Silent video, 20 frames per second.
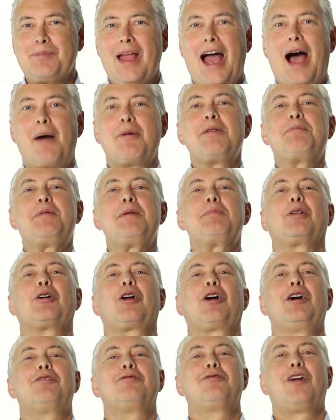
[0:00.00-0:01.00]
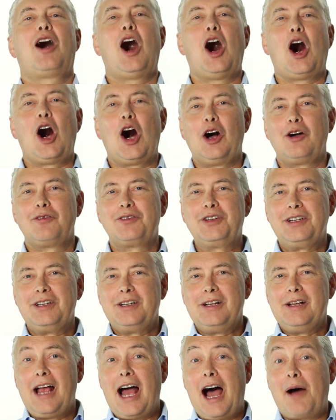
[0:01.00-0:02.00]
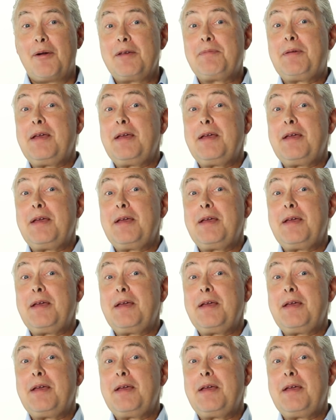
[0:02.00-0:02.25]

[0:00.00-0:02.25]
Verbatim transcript: How many people are involved? How many